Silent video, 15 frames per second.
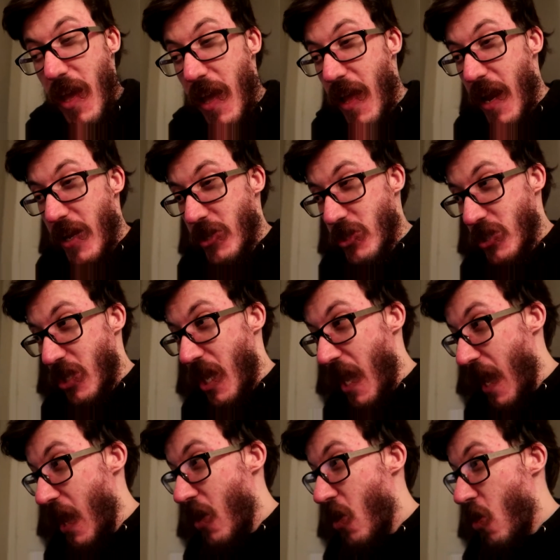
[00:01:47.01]
and I just
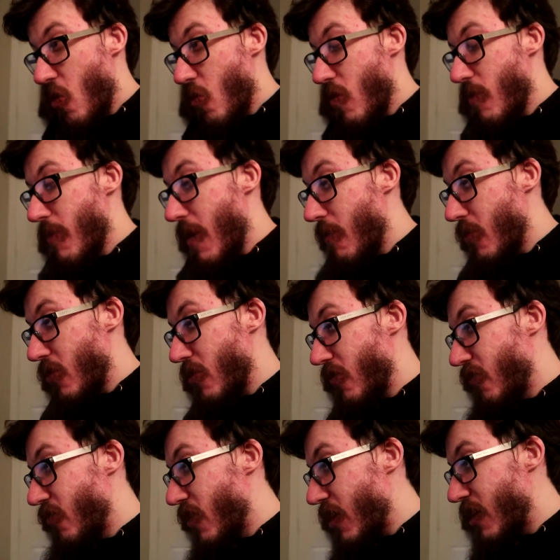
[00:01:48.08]
can't remember the
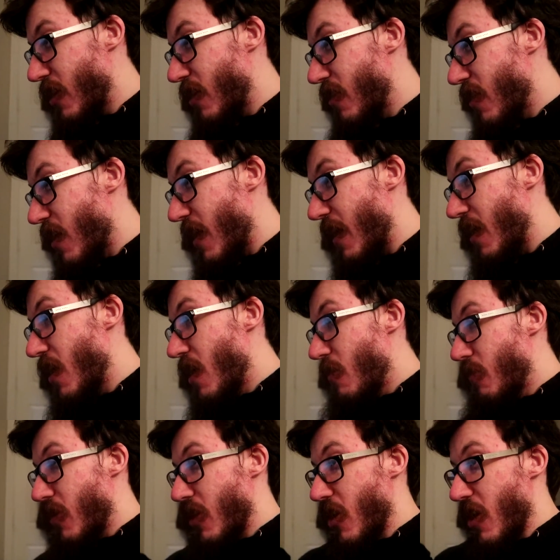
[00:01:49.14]
fucking line.
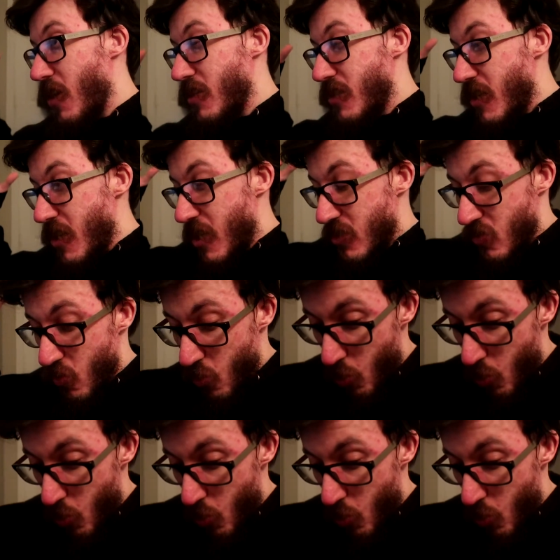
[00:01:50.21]
Because it's